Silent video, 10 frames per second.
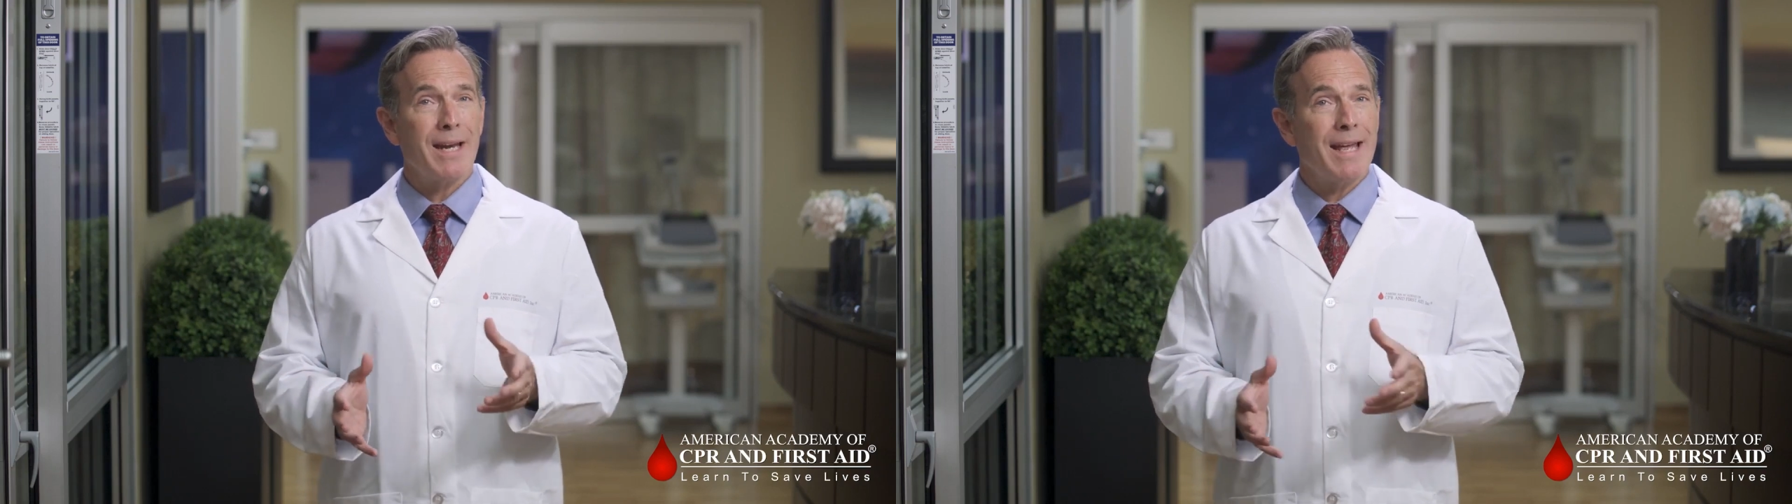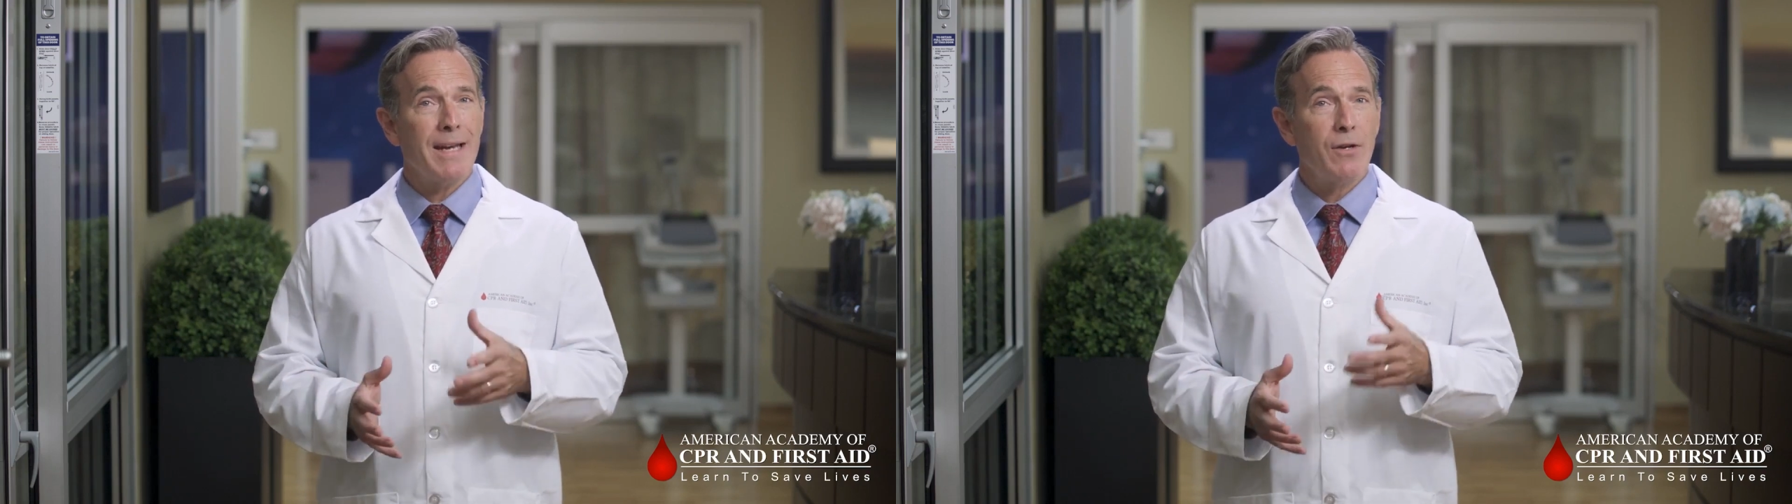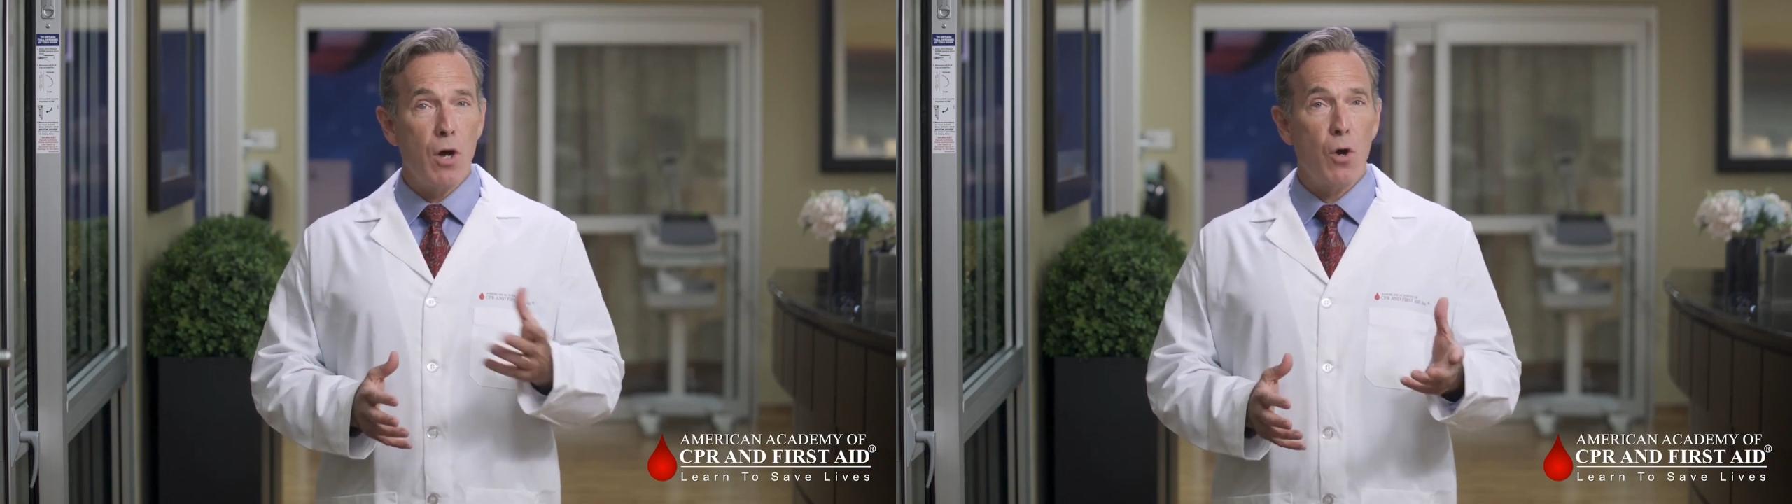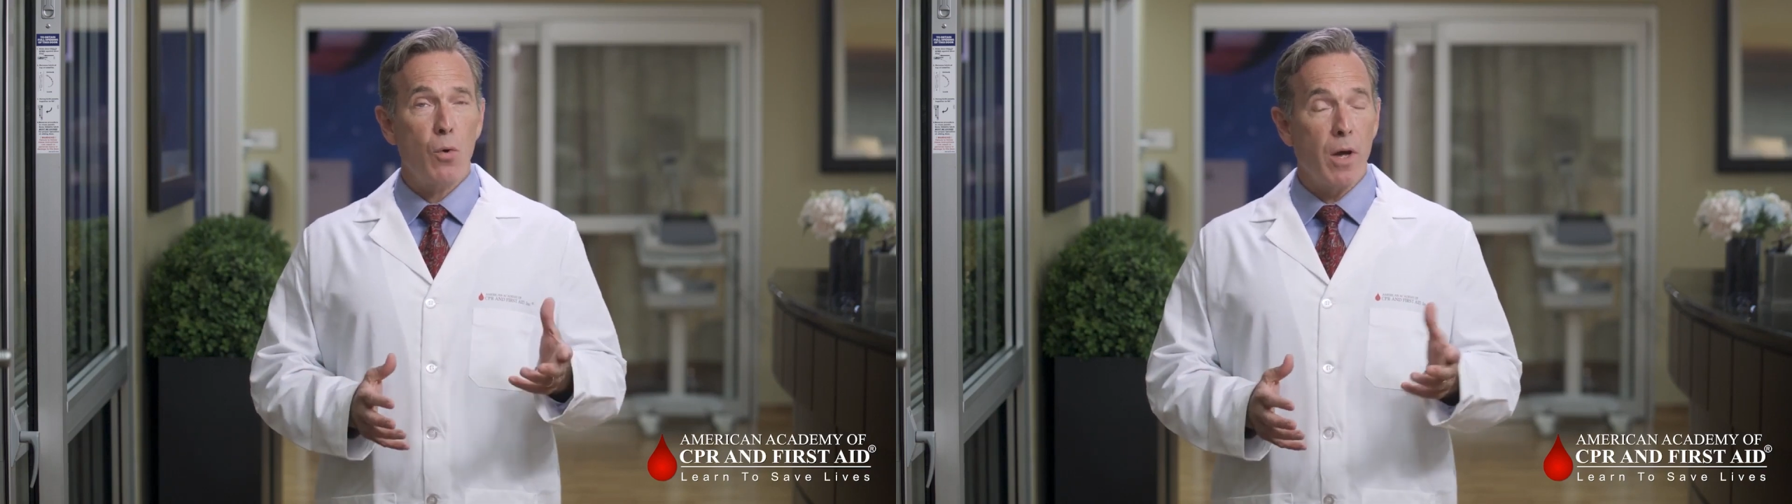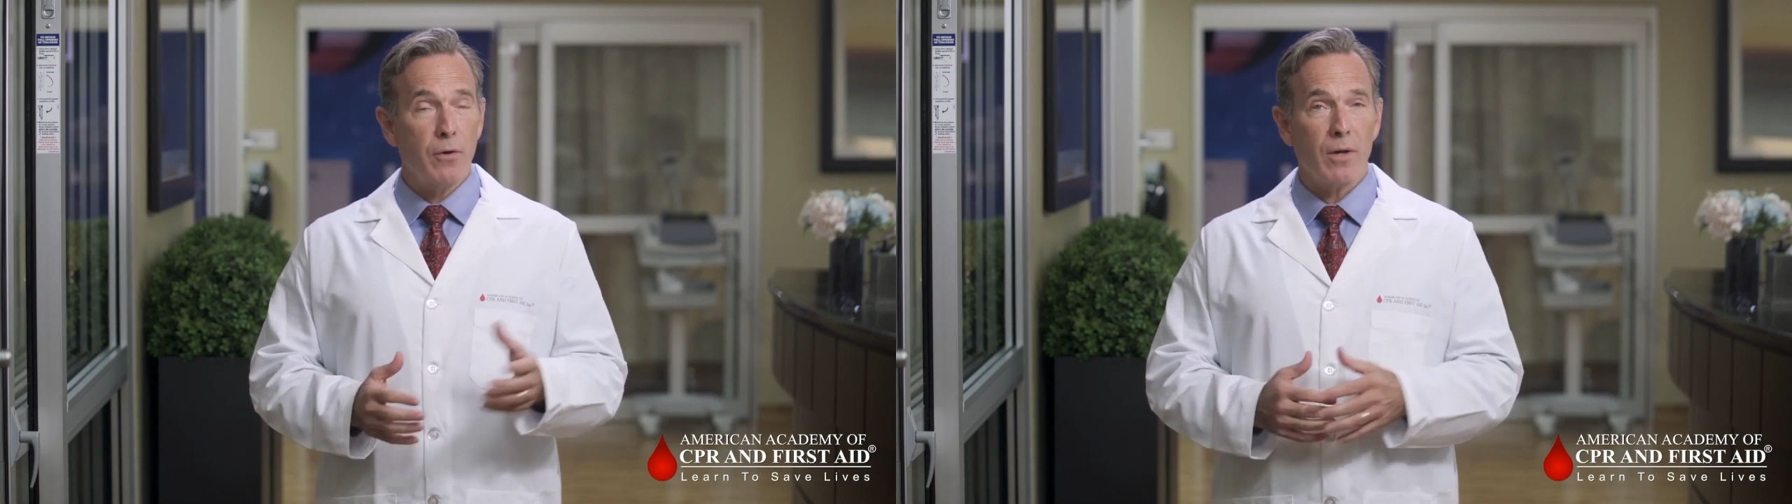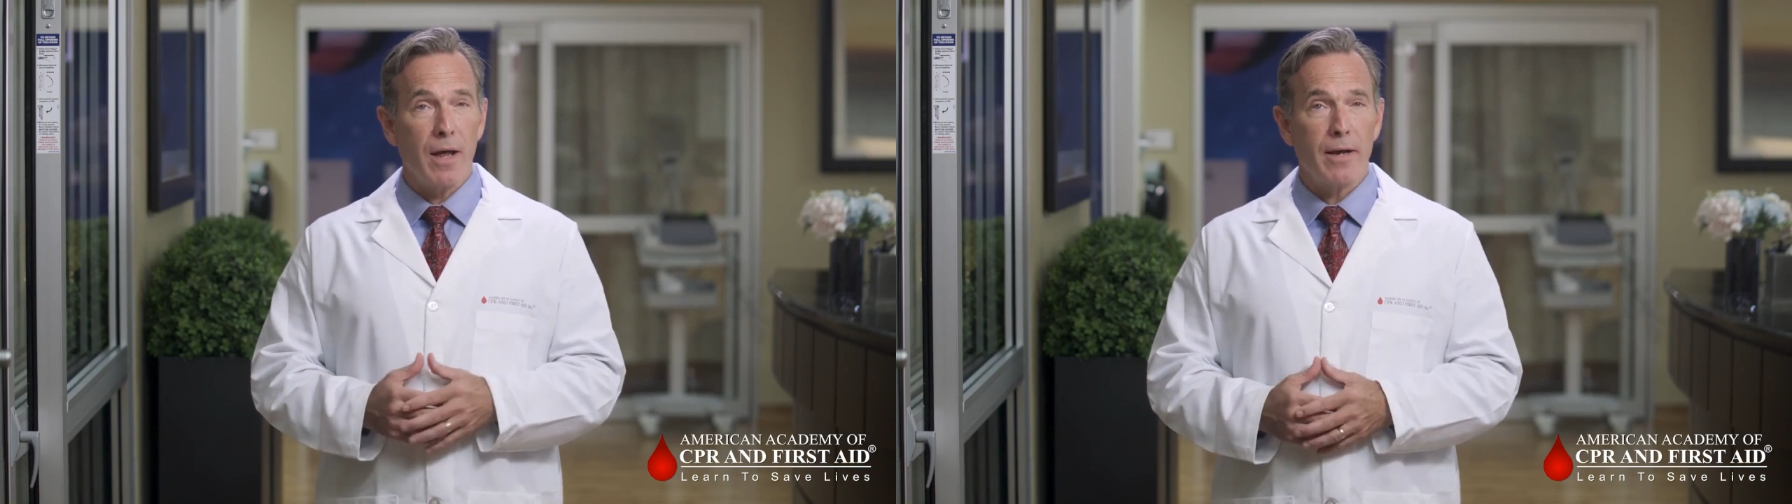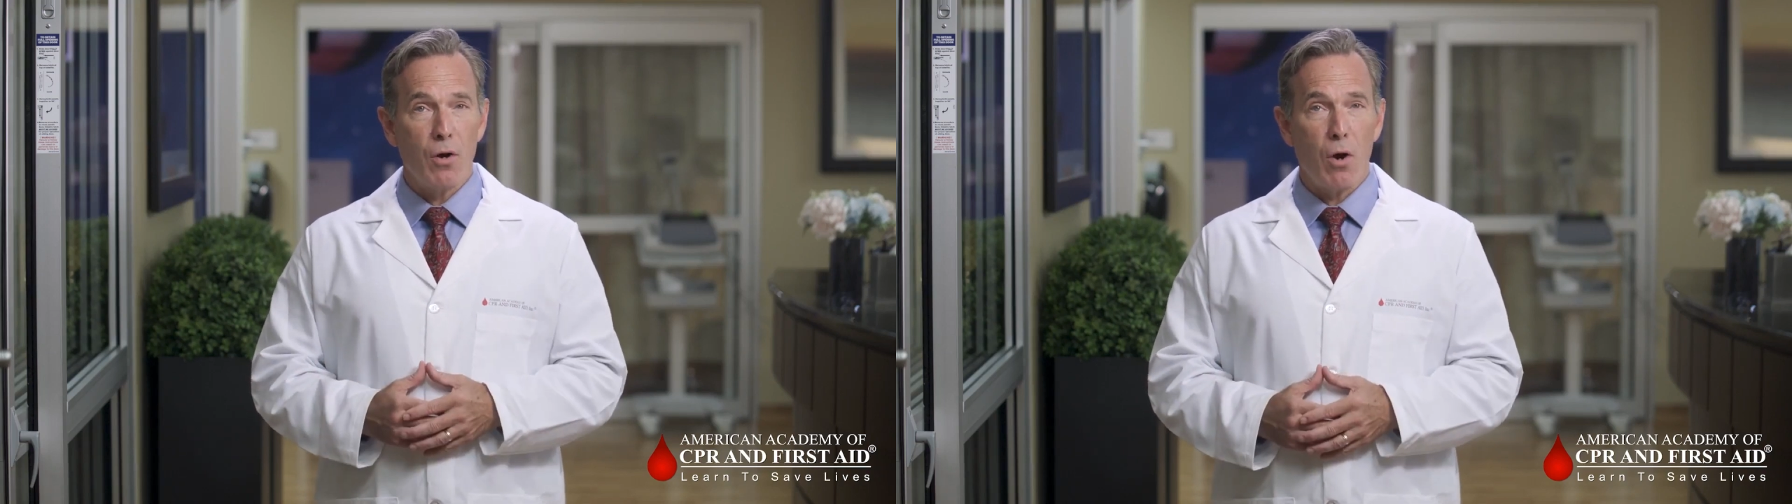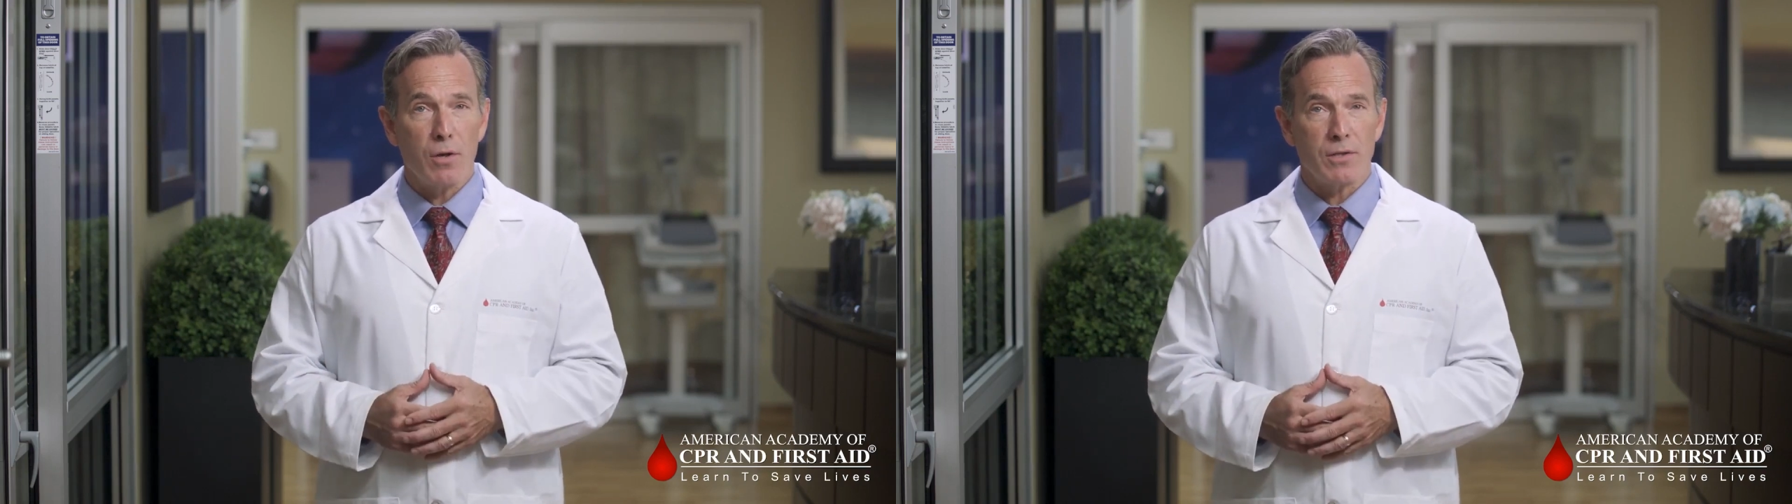any known underlying
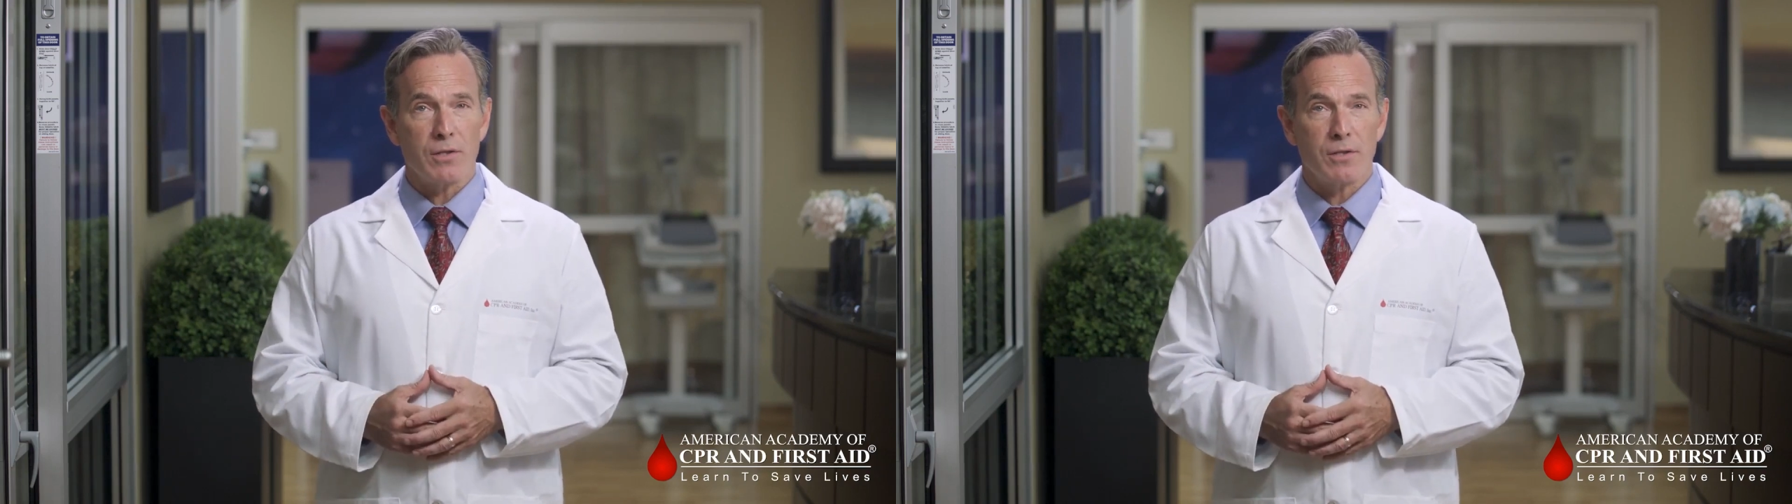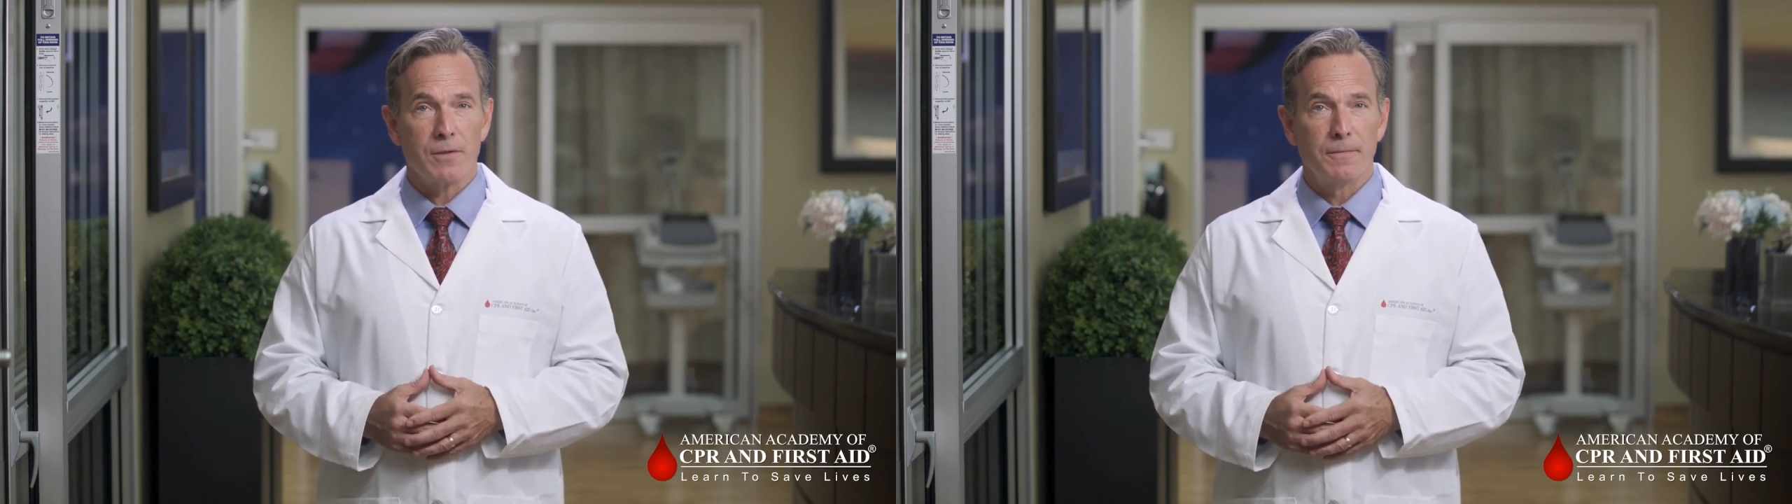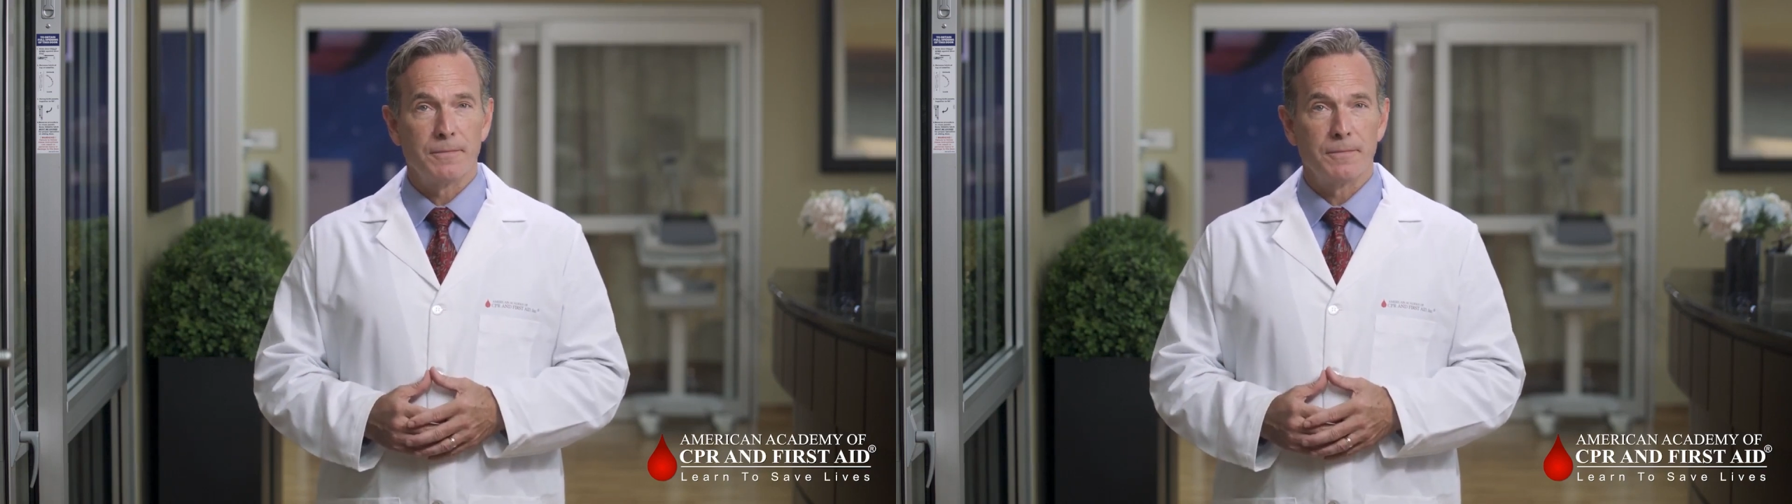causes.